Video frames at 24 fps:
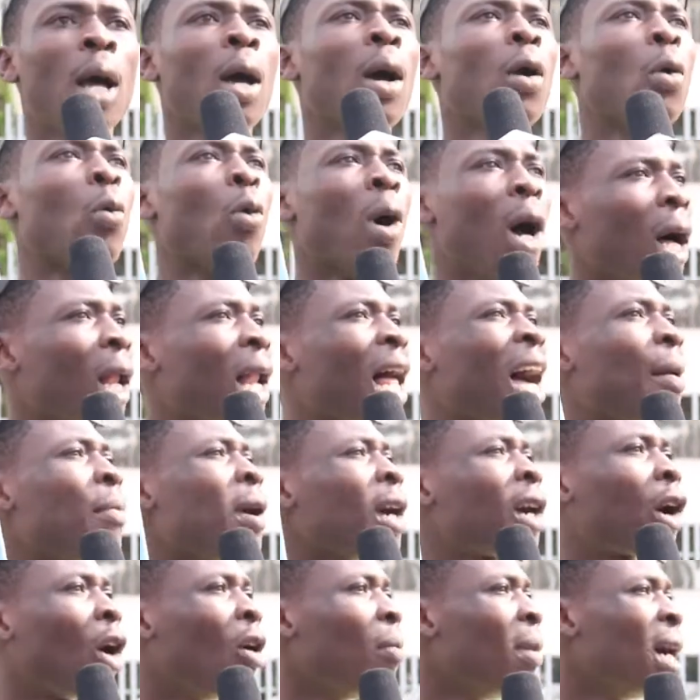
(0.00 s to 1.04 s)
Well, I'm a
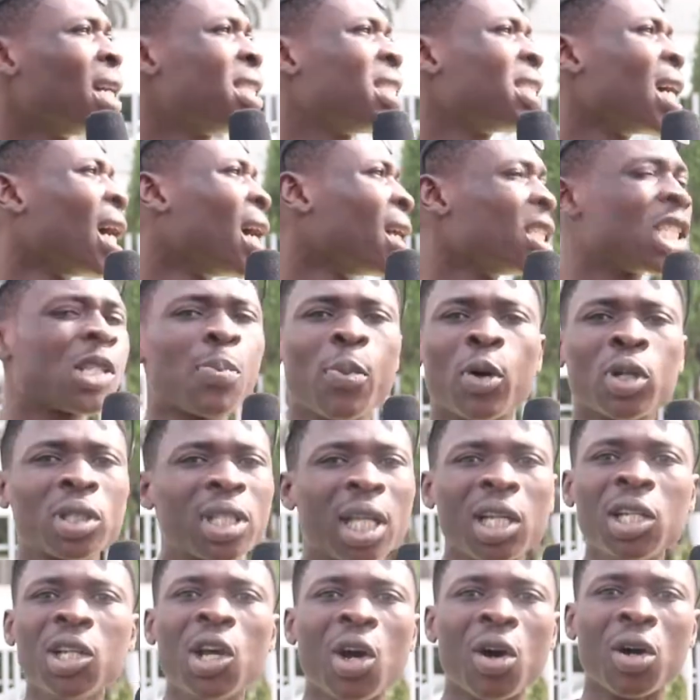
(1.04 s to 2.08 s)
comedian, it's
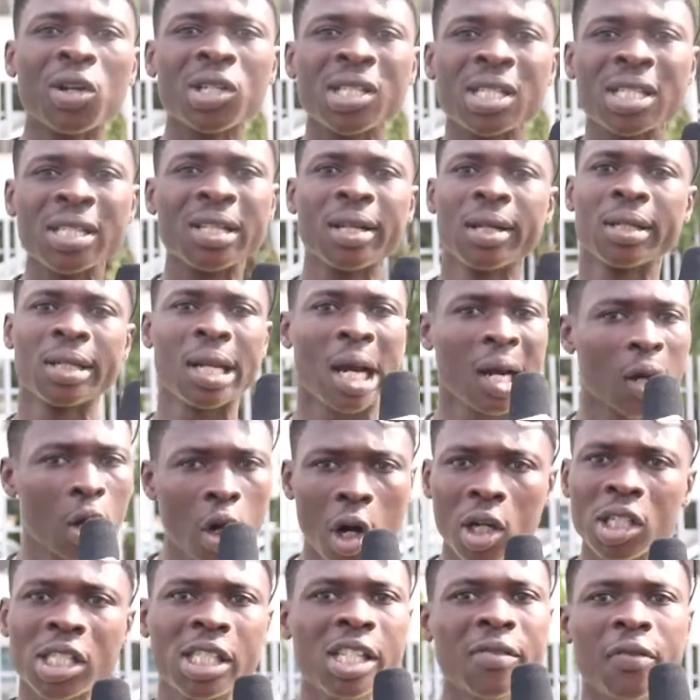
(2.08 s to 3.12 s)
spontaneous. Now
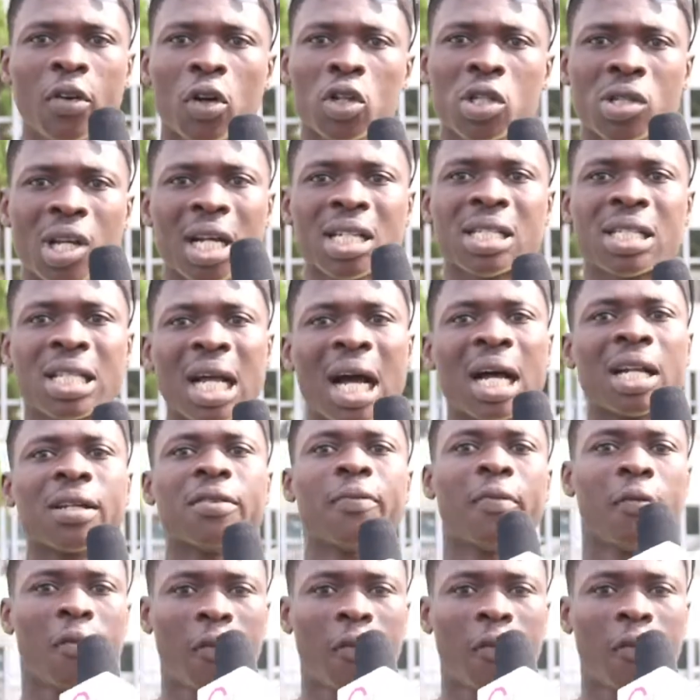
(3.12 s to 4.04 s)
God give us, you understand?